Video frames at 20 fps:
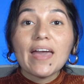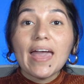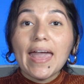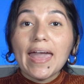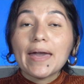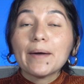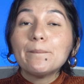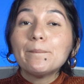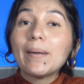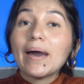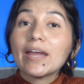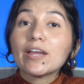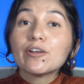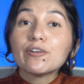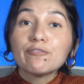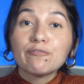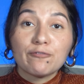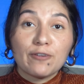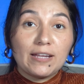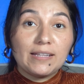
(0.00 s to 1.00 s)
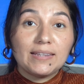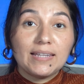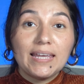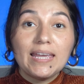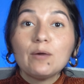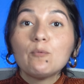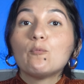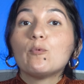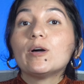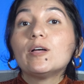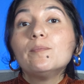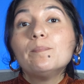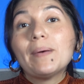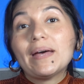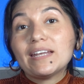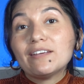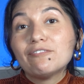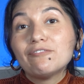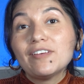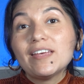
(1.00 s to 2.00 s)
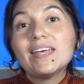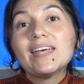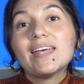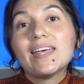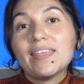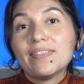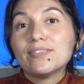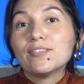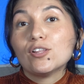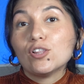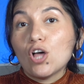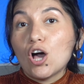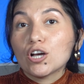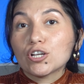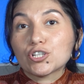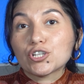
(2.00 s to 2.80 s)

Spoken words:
and buyer-friendly will benefit in the long